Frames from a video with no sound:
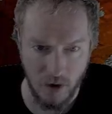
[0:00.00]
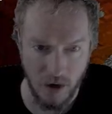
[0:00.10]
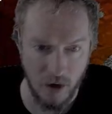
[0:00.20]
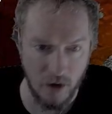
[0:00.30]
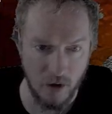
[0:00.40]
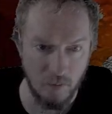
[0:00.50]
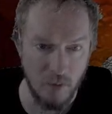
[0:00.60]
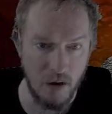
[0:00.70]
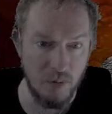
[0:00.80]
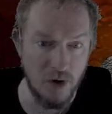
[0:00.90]
and
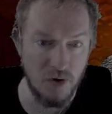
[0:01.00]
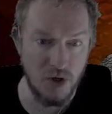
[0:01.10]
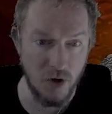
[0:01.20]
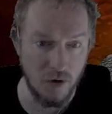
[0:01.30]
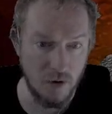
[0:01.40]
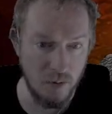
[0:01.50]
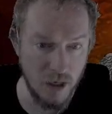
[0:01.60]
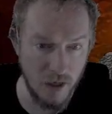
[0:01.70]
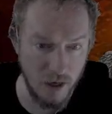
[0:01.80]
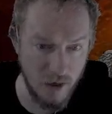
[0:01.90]
maybe you should only be allowed